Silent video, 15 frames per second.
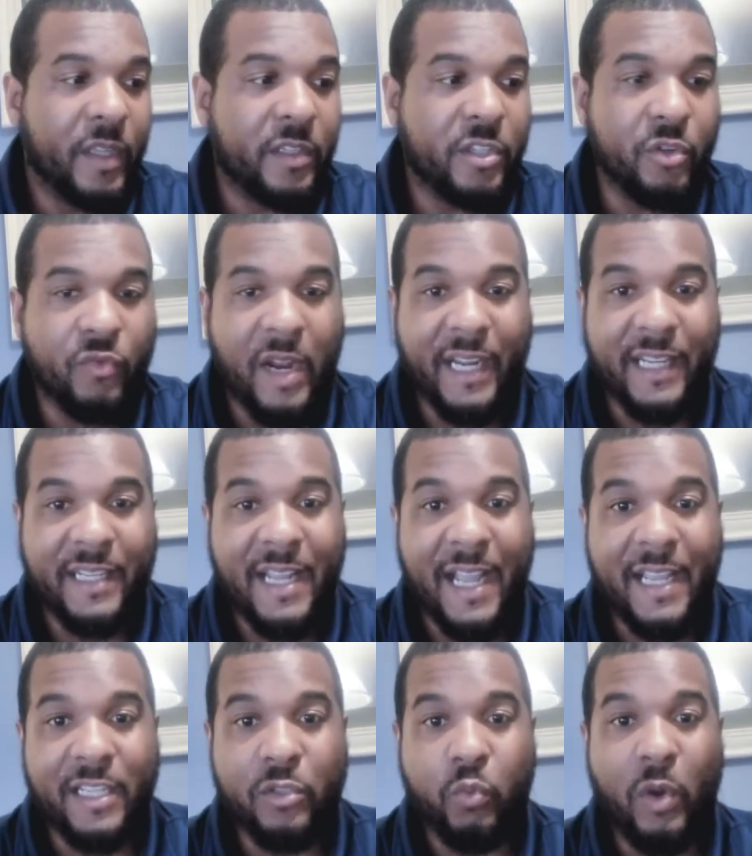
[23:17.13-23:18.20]

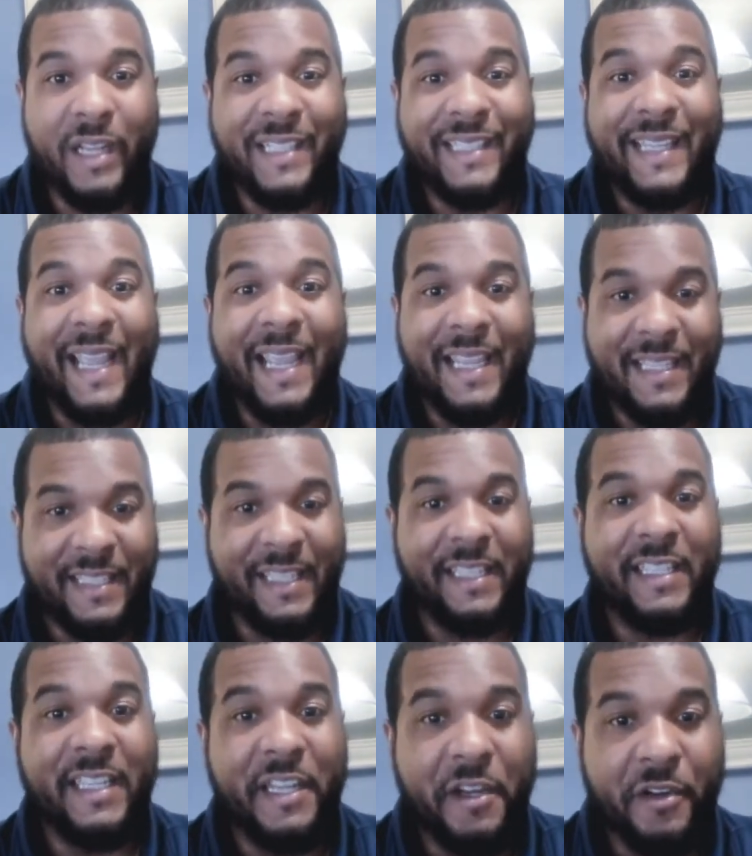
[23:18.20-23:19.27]
recognize what days
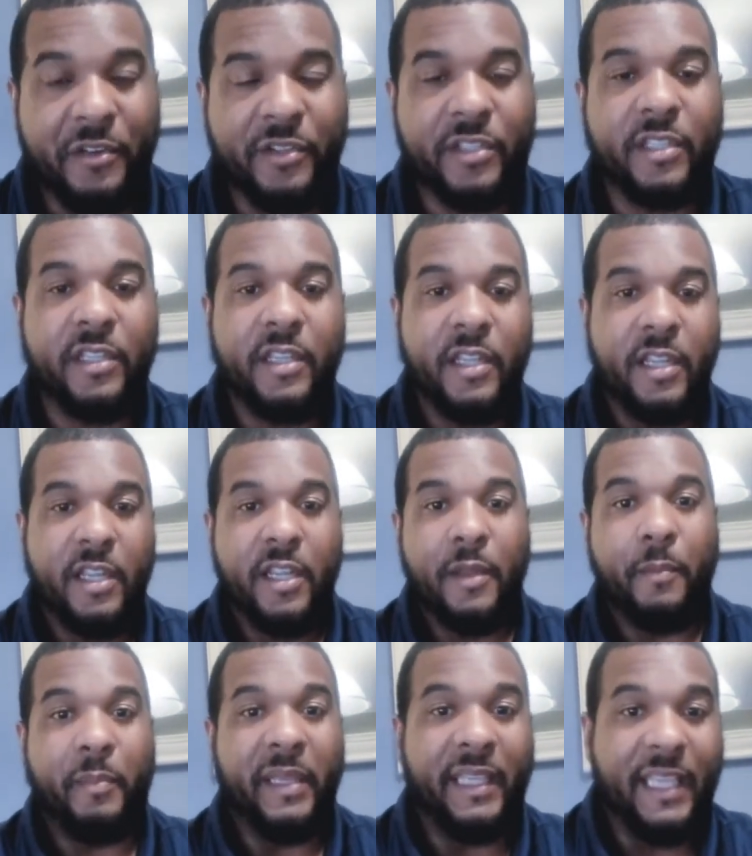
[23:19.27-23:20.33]
and years
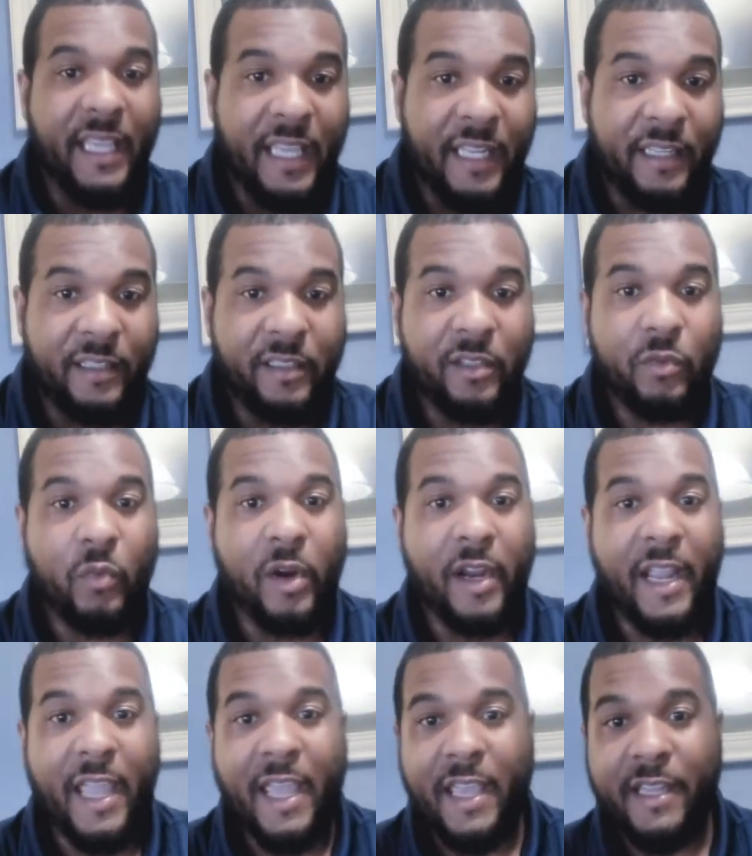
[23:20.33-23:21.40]
begin, where
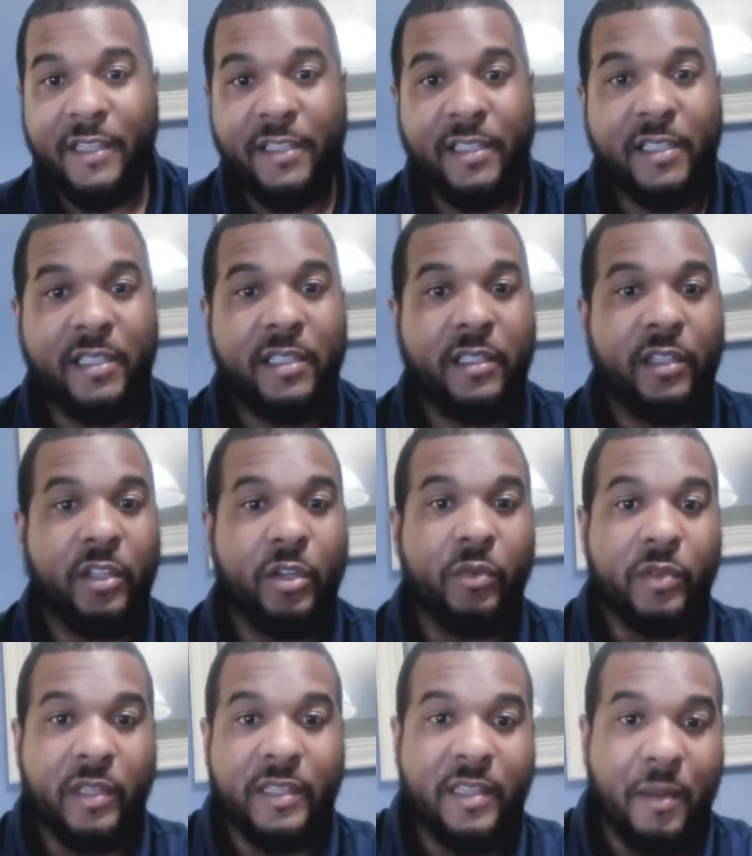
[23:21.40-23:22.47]
it ends,
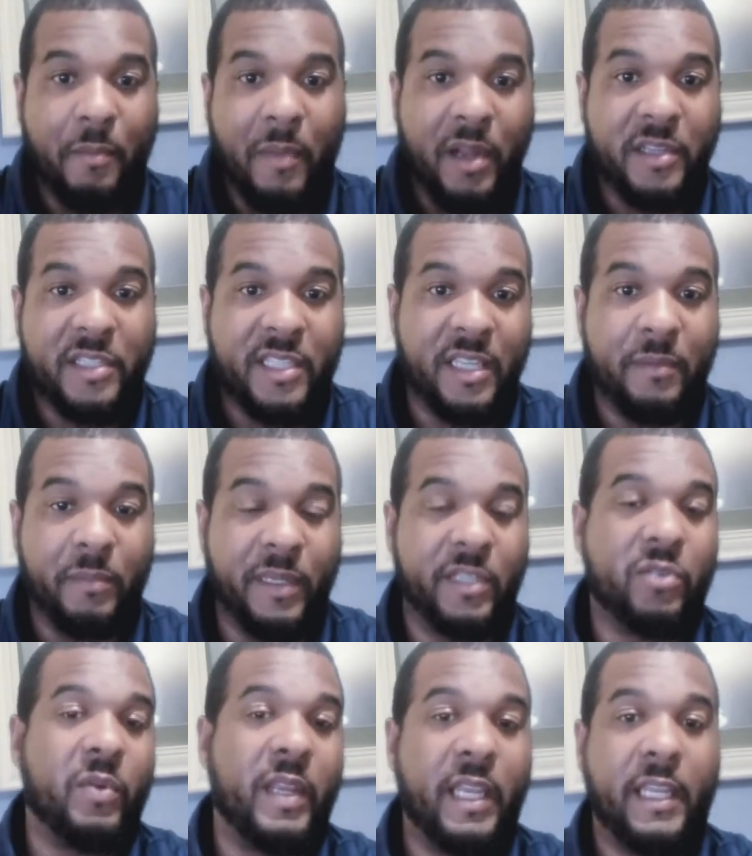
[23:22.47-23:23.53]
the months in
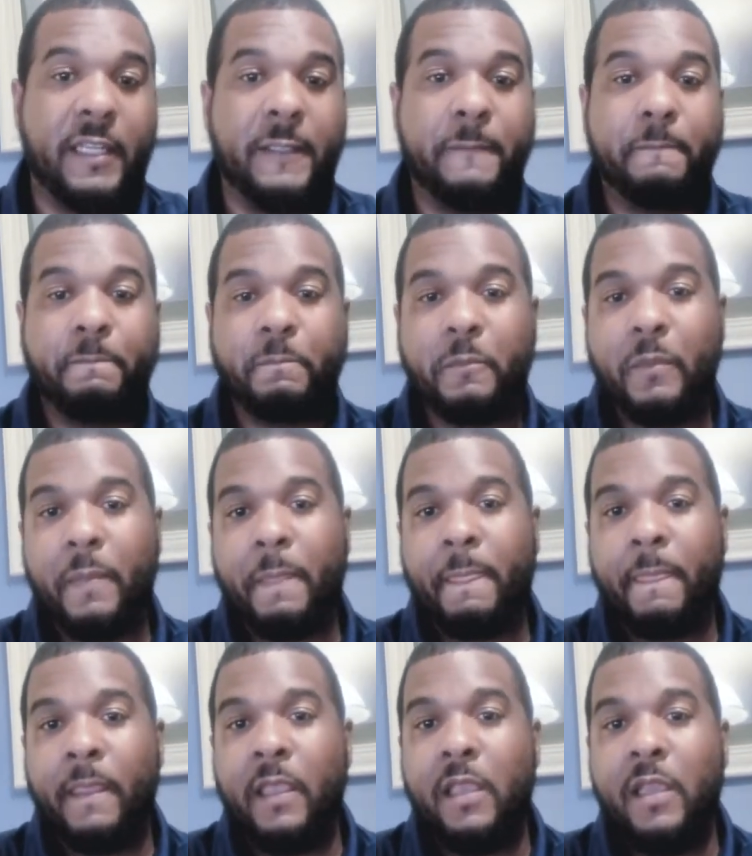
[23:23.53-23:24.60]
between.
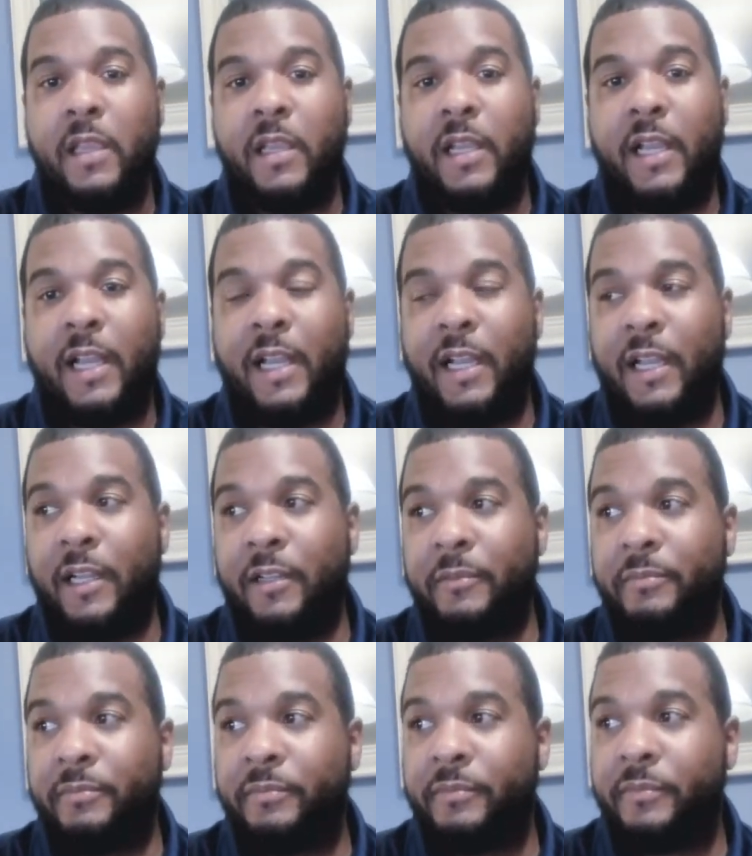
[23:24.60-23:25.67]

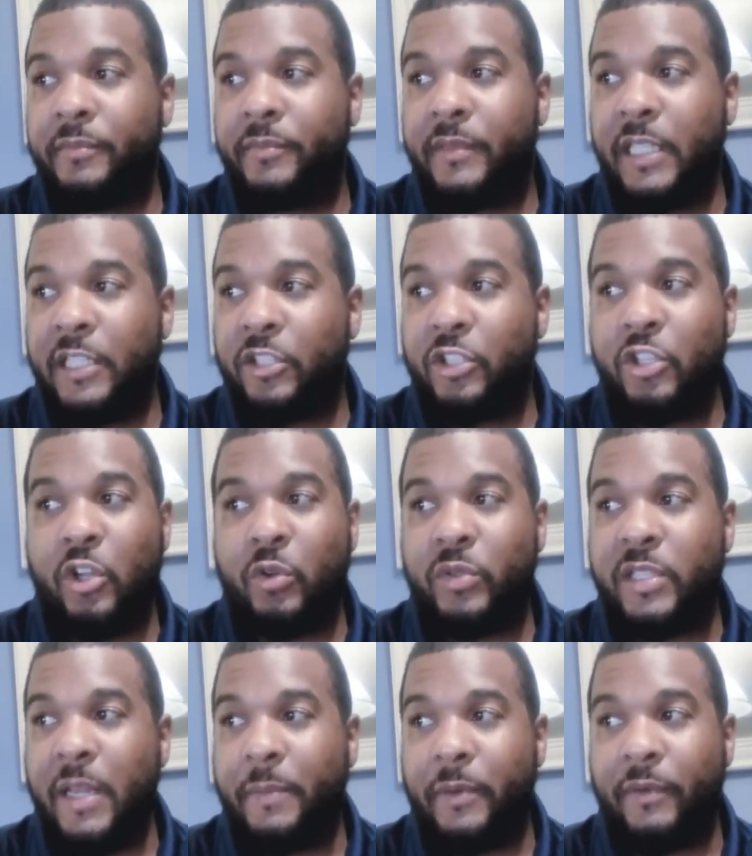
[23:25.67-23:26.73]
There's no
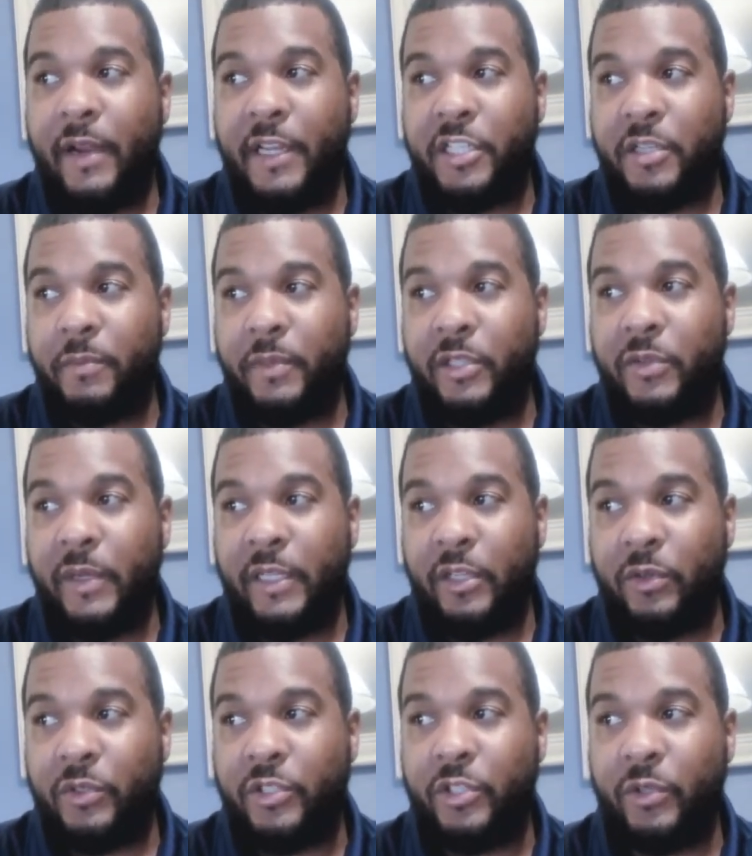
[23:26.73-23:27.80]
separation between
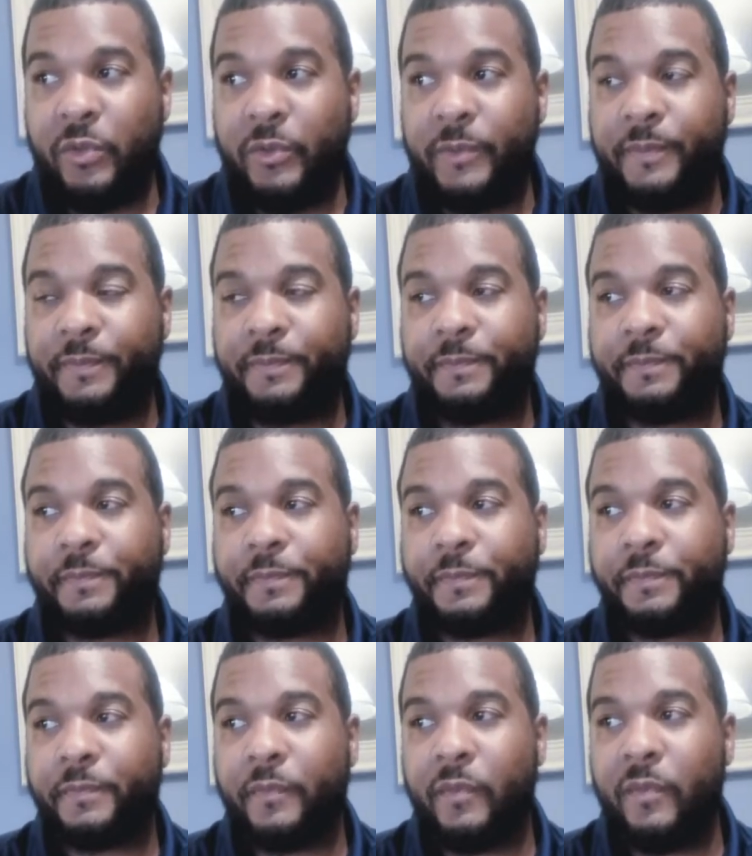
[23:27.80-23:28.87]
those two.
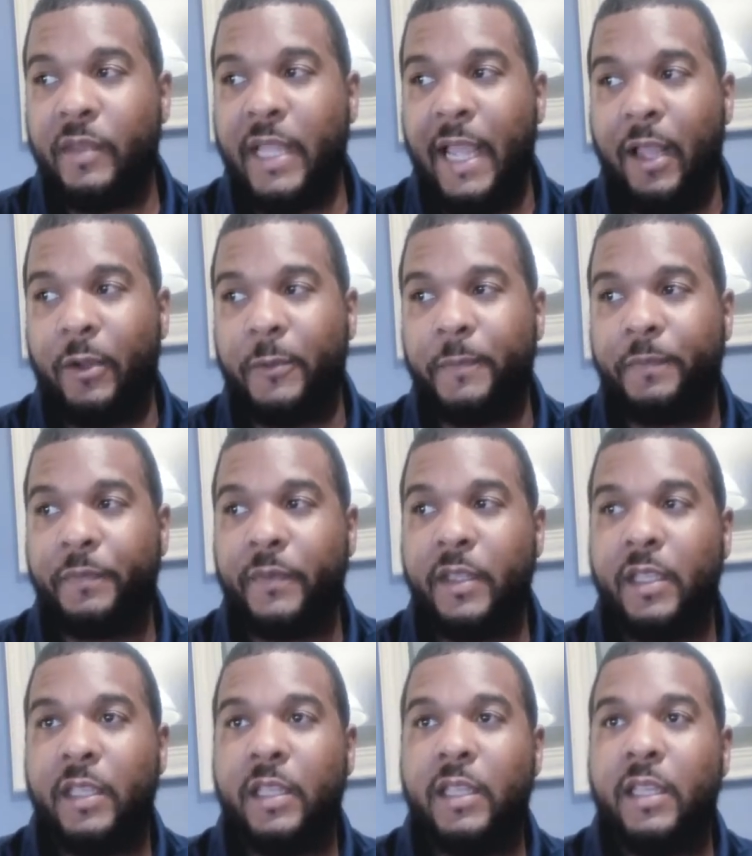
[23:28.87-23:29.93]
Now,
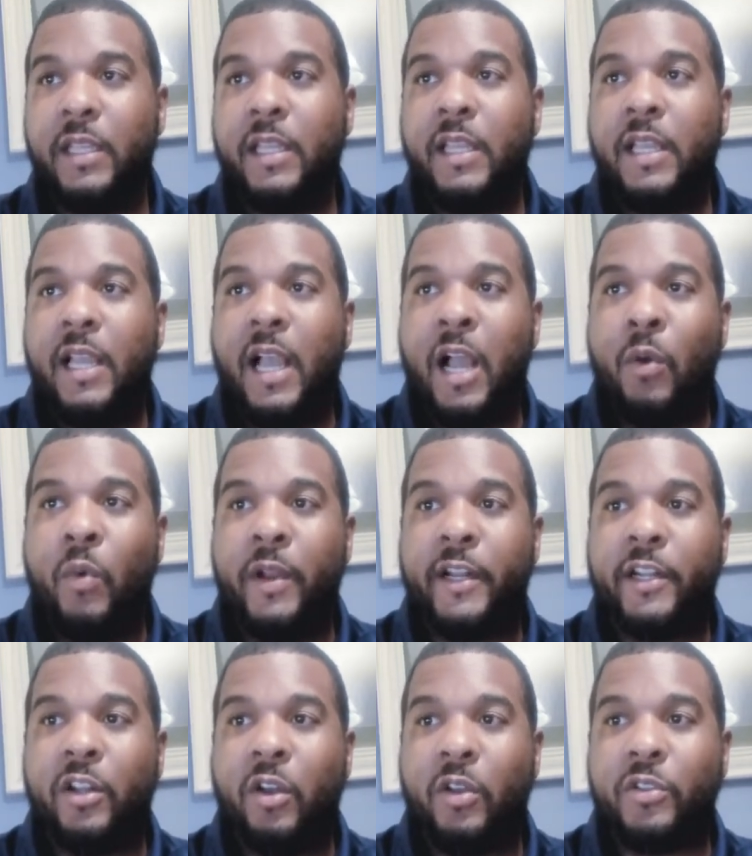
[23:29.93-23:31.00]
I
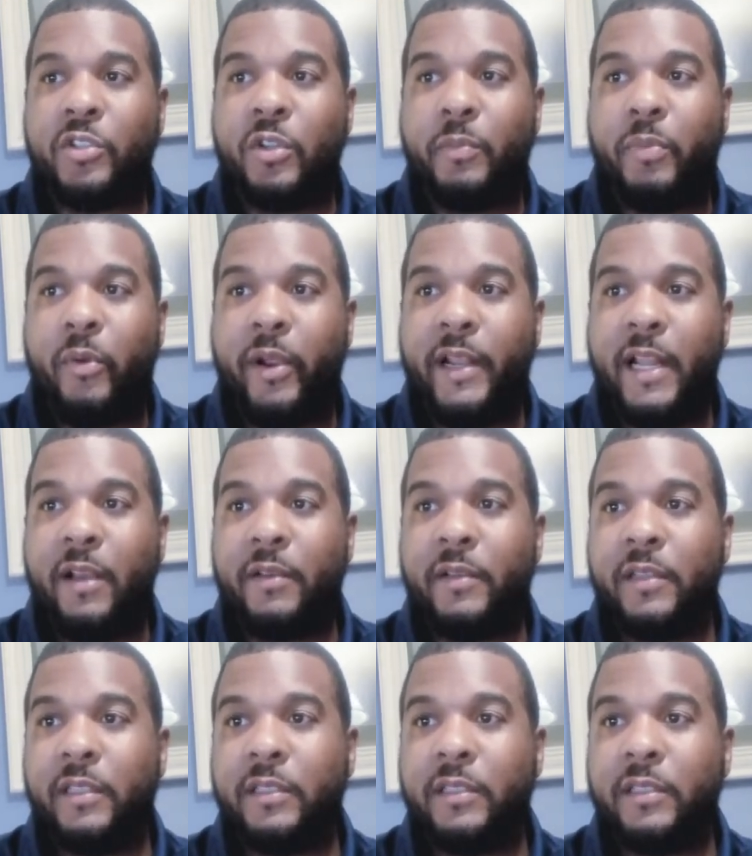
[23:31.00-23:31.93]
wanted to also point out